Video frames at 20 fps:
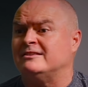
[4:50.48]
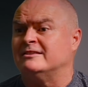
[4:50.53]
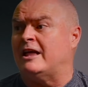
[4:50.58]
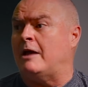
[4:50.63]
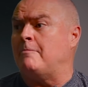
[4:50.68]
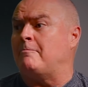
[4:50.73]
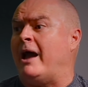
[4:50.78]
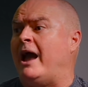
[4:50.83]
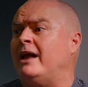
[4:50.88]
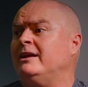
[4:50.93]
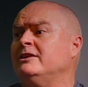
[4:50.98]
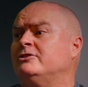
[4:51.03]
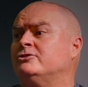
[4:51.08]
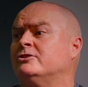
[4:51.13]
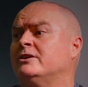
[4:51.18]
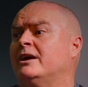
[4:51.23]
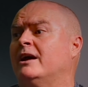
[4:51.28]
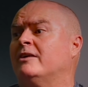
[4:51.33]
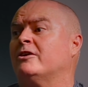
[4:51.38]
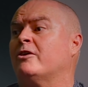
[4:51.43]
and they're banded
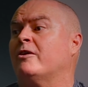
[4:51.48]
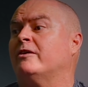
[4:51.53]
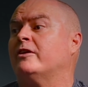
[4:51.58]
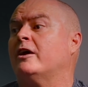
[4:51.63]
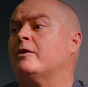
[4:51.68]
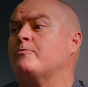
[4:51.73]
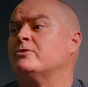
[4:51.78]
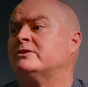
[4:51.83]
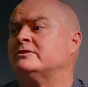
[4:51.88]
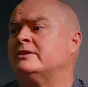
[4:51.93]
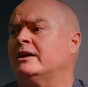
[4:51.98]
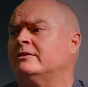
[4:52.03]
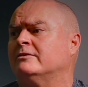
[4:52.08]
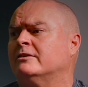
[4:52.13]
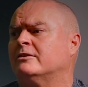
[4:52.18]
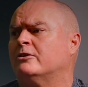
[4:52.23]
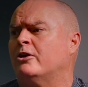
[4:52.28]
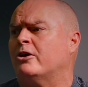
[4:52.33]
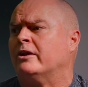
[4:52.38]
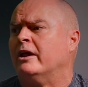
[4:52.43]
together and they're a
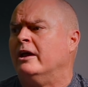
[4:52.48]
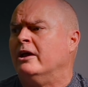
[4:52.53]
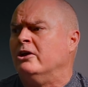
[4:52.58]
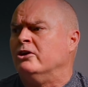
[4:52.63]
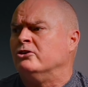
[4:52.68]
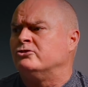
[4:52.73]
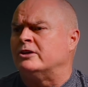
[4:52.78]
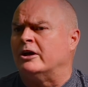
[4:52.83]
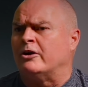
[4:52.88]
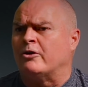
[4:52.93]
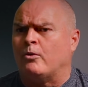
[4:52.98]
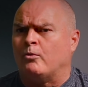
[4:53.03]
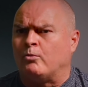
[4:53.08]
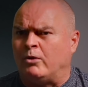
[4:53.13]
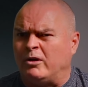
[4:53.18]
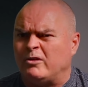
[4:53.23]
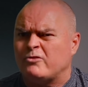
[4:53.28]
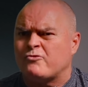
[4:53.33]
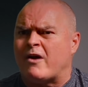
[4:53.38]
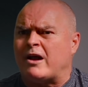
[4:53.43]
protected lot. So
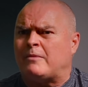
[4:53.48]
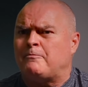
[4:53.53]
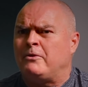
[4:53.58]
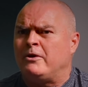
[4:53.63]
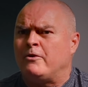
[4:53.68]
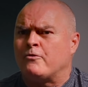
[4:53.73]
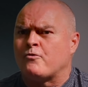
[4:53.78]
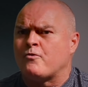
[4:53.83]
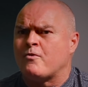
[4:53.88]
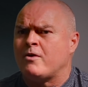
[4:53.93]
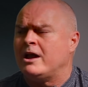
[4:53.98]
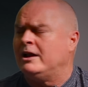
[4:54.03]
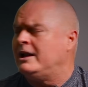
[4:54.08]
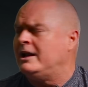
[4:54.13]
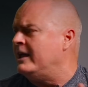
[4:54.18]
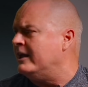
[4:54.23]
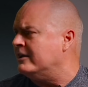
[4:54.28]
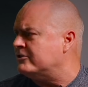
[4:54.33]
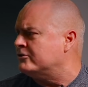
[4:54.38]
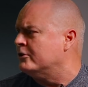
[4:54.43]
World Rugby
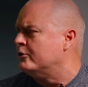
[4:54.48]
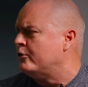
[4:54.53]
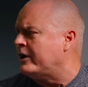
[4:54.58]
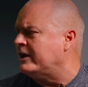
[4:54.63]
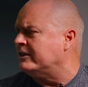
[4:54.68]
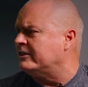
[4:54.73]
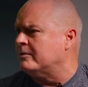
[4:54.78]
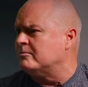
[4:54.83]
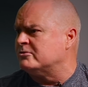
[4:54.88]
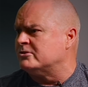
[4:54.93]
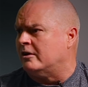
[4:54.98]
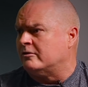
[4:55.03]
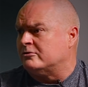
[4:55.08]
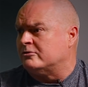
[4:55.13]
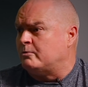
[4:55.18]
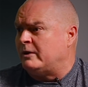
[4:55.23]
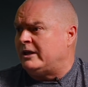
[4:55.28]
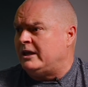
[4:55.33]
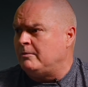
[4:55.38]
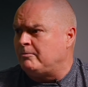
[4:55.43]
really has to look at
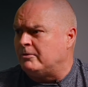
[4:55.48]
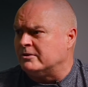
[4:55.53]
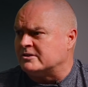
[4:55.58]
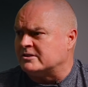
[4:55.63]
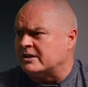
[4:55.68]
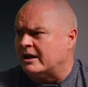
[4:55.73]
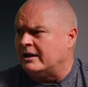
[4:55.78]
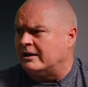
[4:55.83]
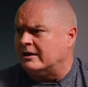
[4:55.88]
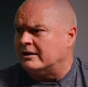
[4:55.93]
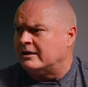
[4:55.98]
themselves. We keep on saying